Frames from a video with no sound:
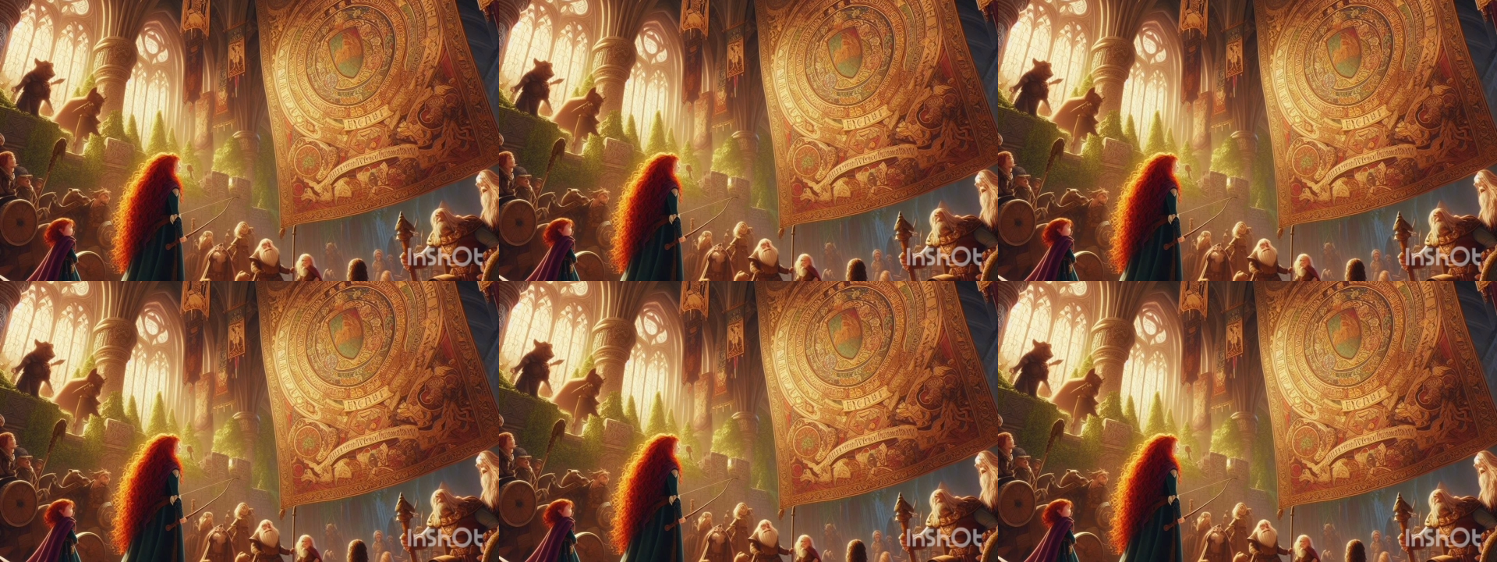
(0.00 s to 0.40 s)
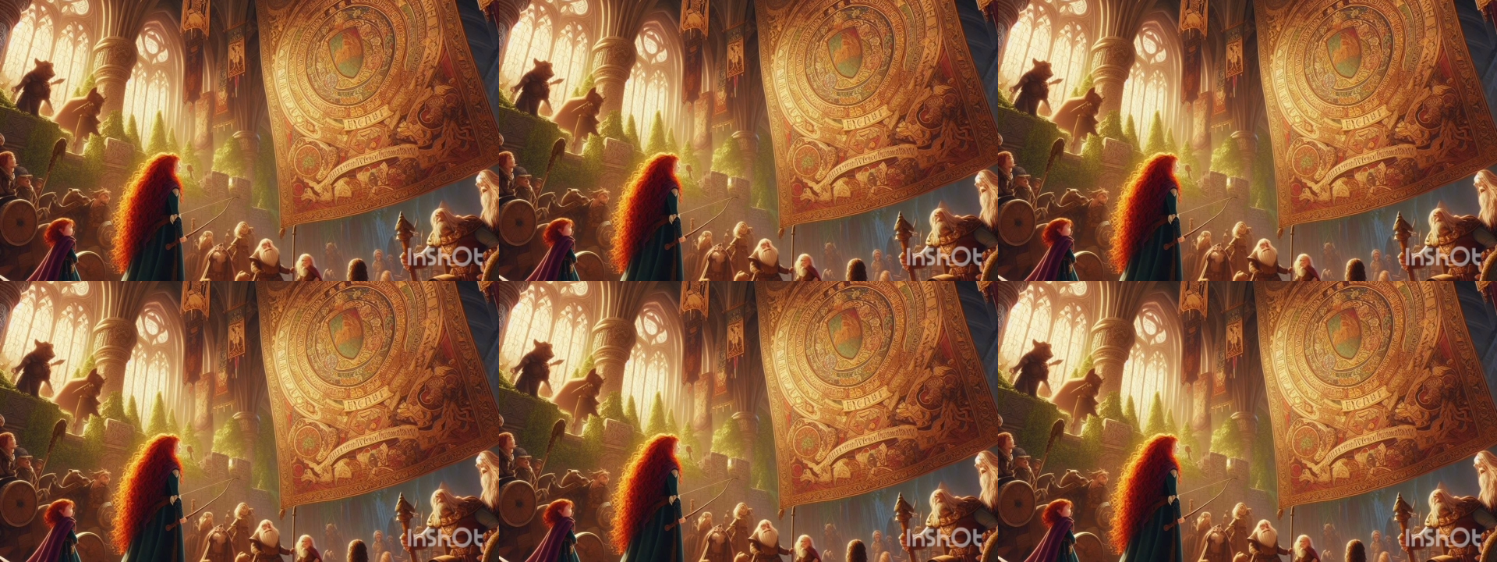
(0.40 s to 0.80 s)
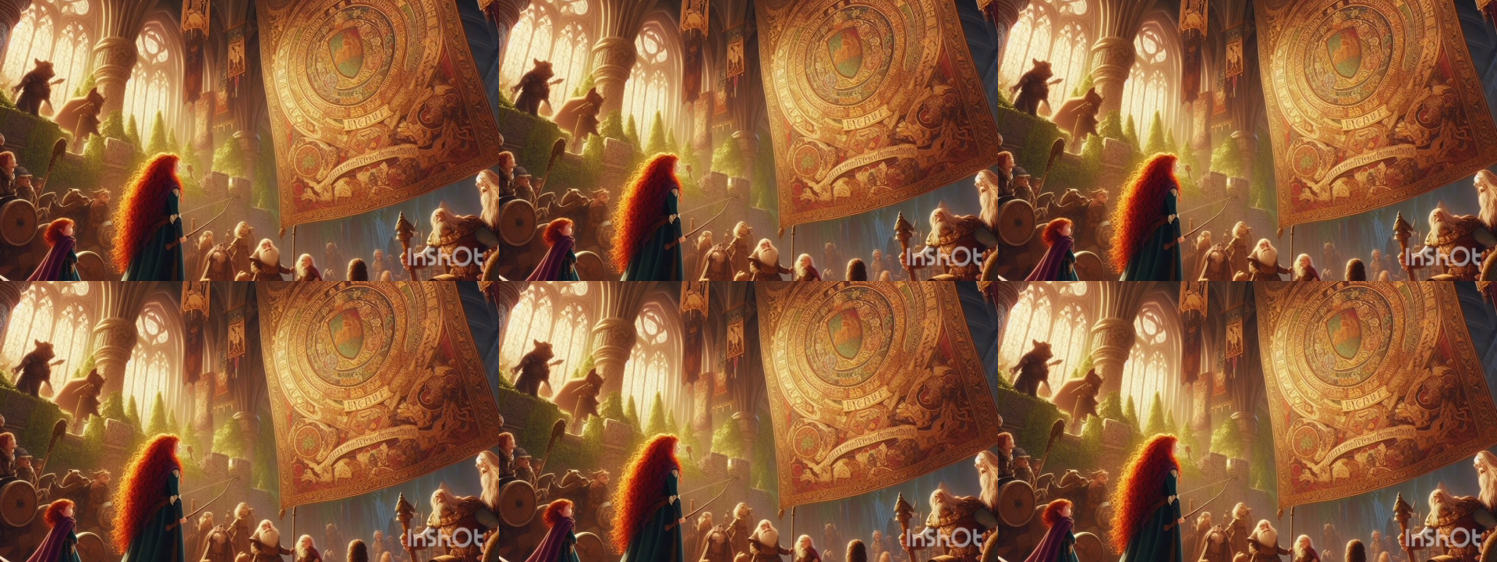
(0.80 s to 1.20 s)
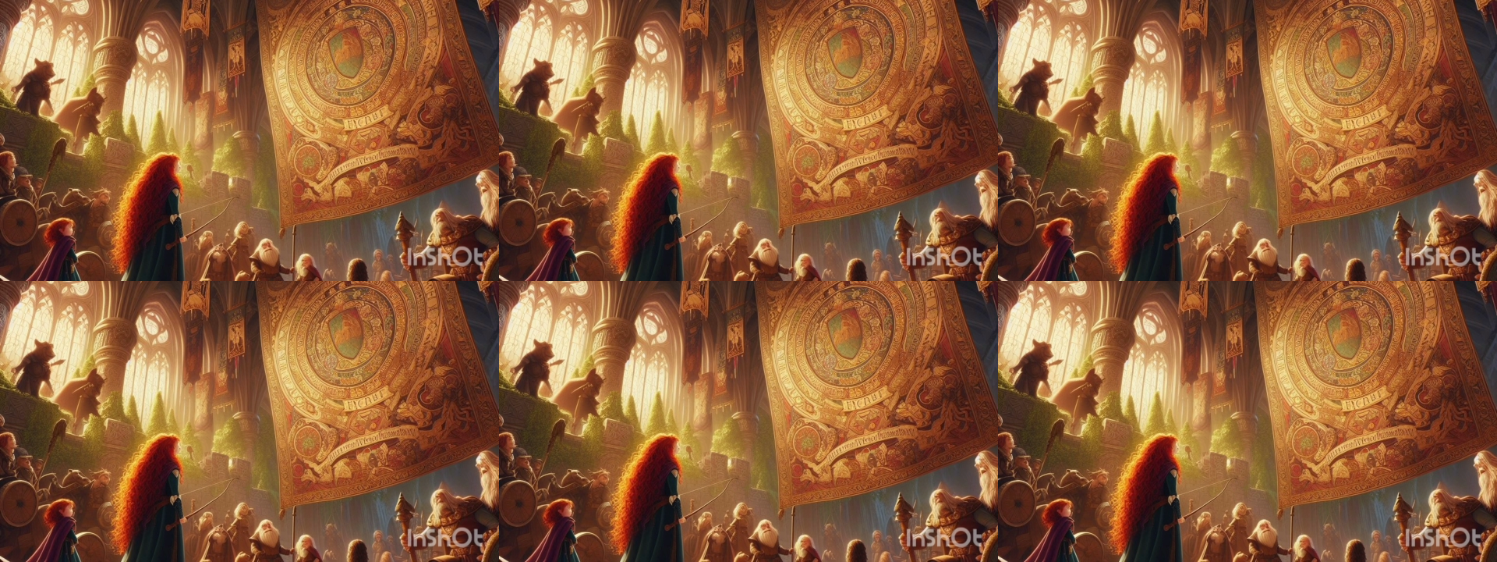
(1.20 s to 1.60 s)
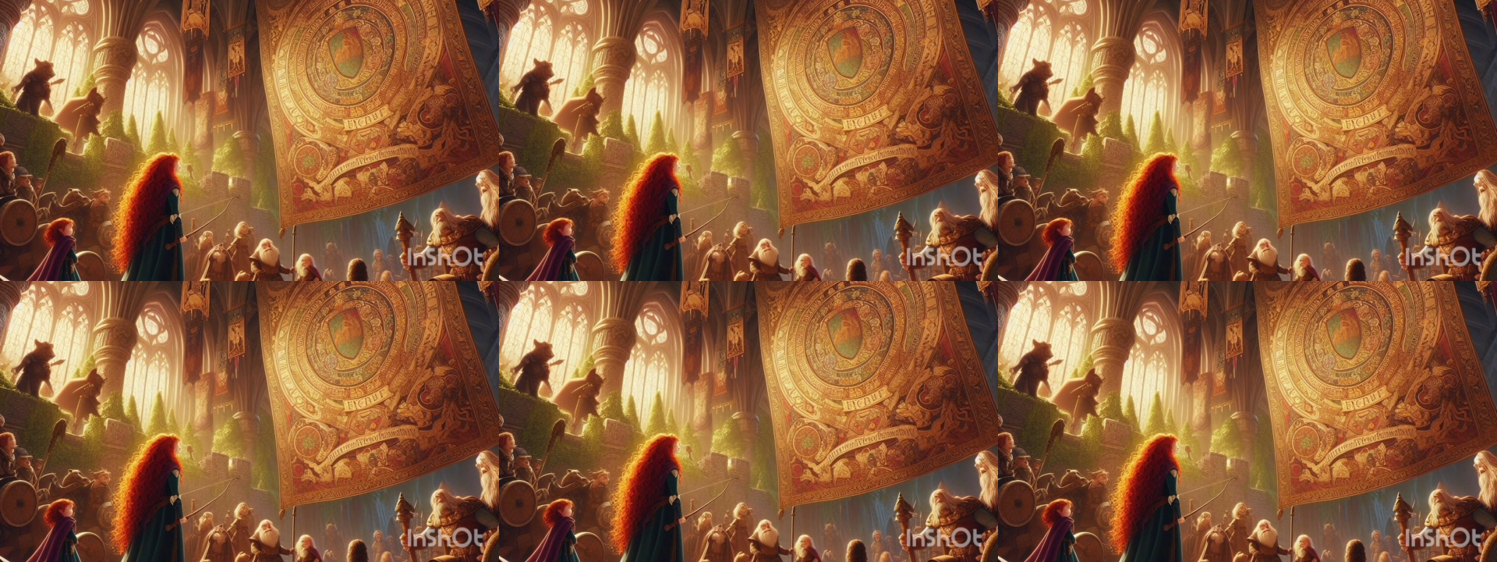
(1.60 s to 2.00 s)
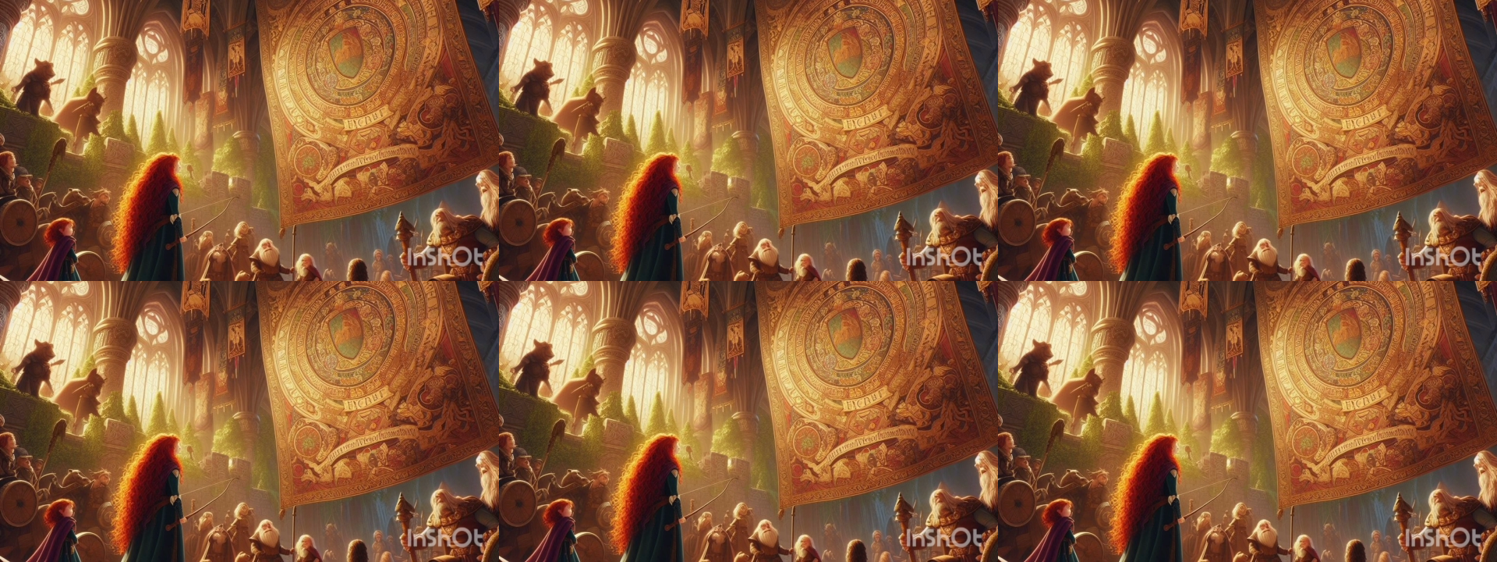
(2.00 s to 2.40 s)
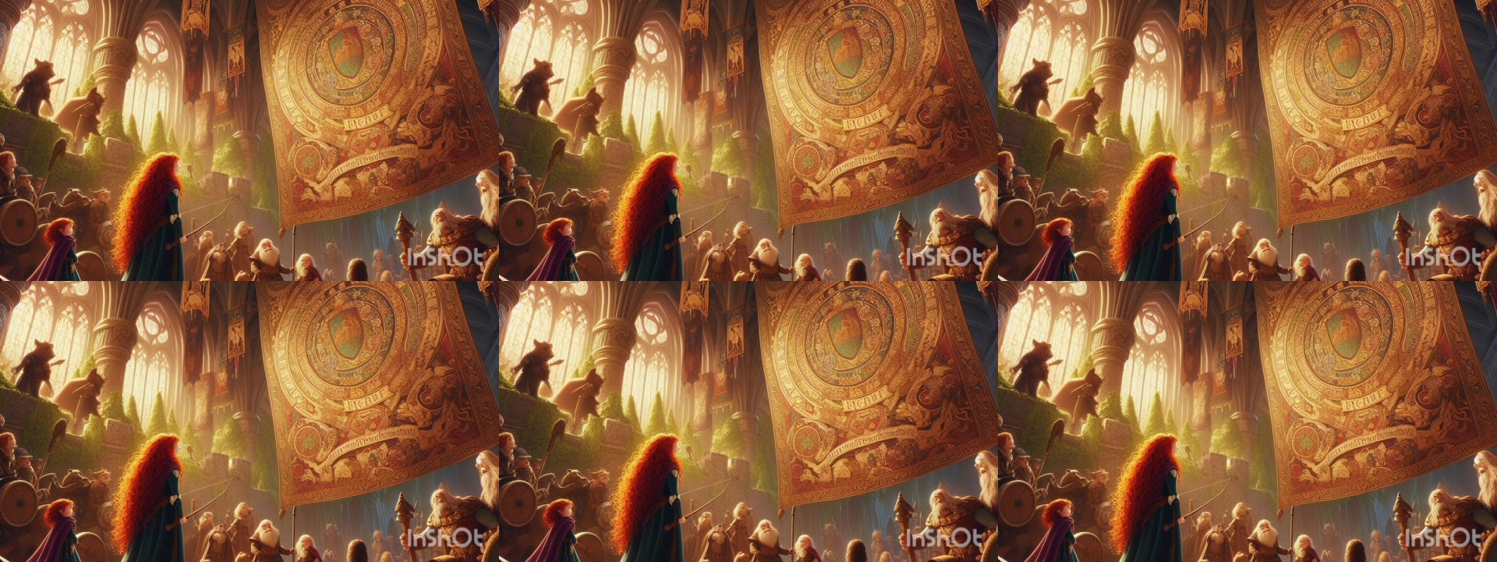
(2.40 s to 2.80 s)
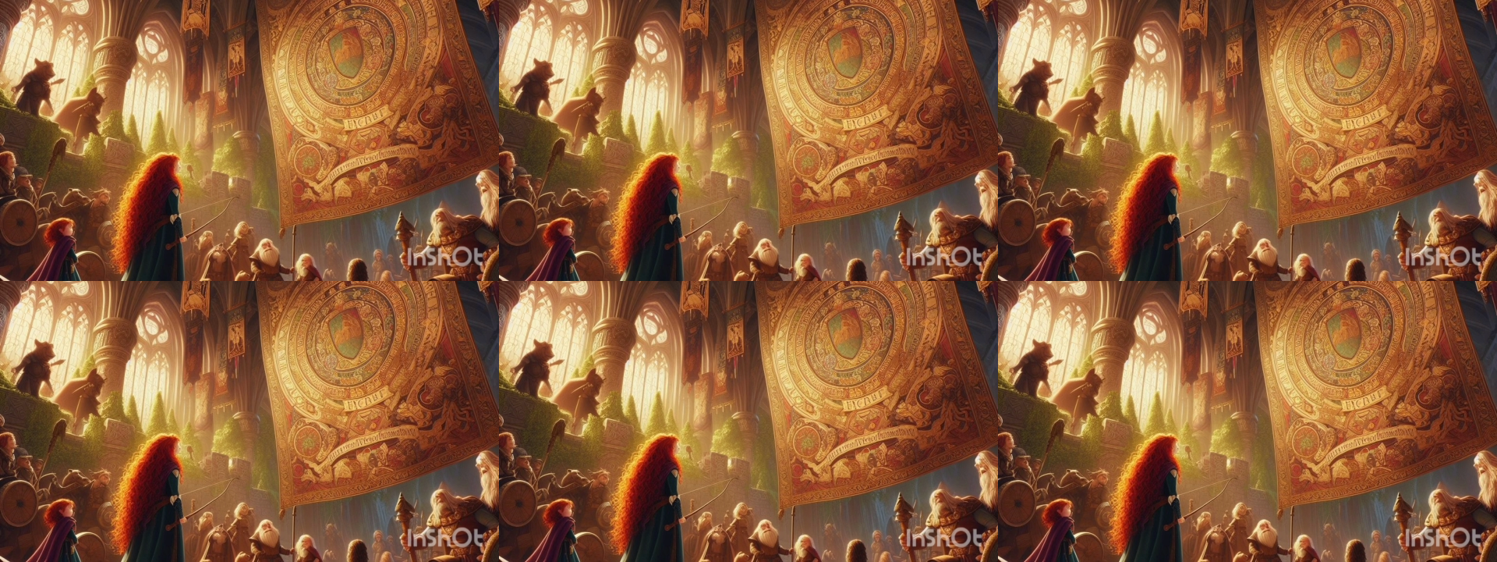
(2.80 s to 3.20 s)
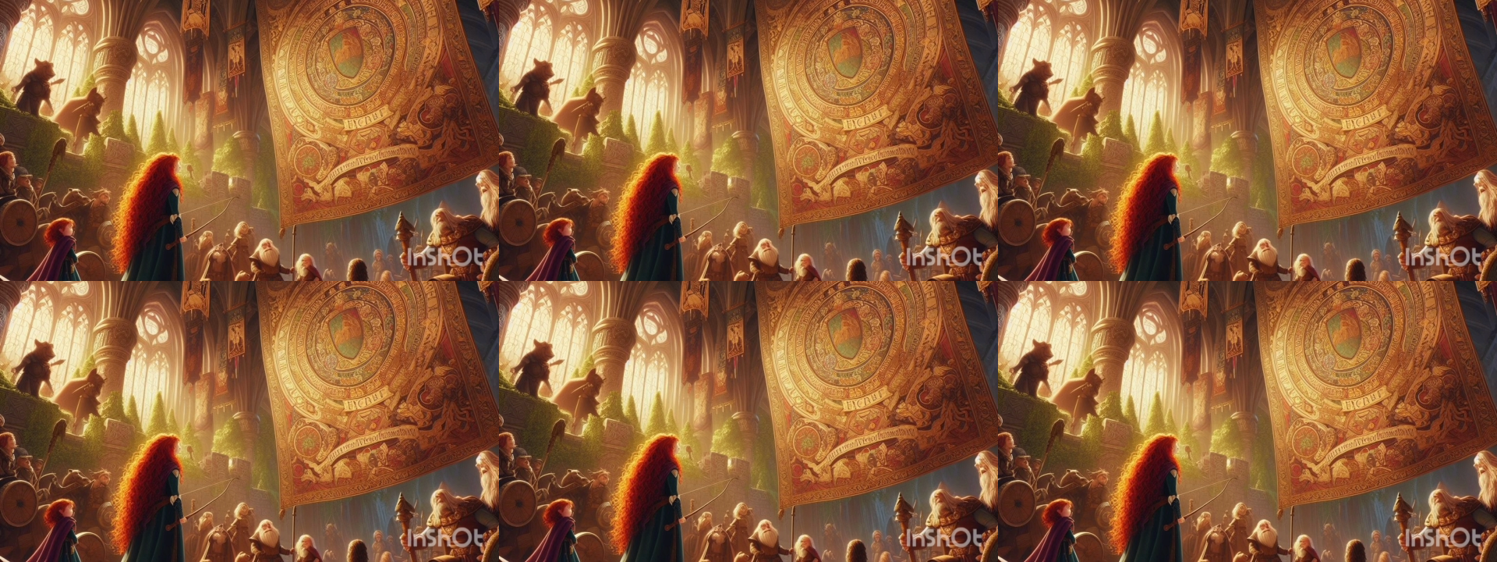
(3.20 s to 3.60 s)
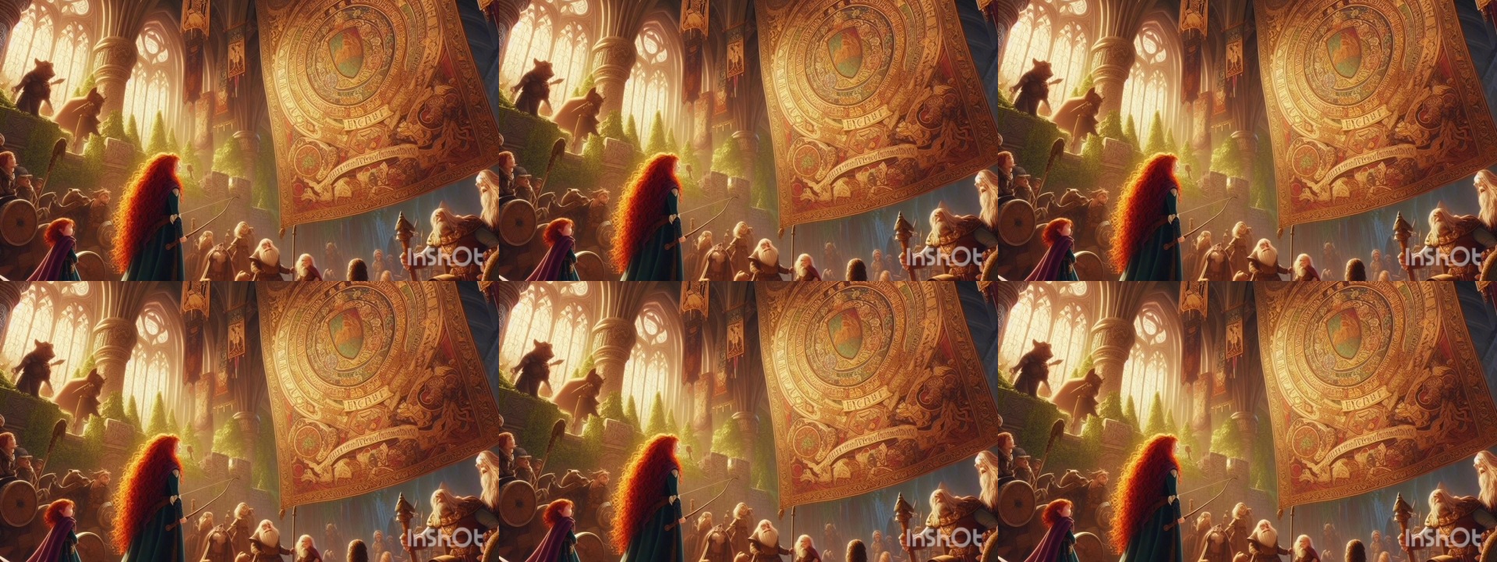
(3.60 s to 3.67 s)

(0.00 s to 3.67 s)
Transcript: [unreadable: no face in view]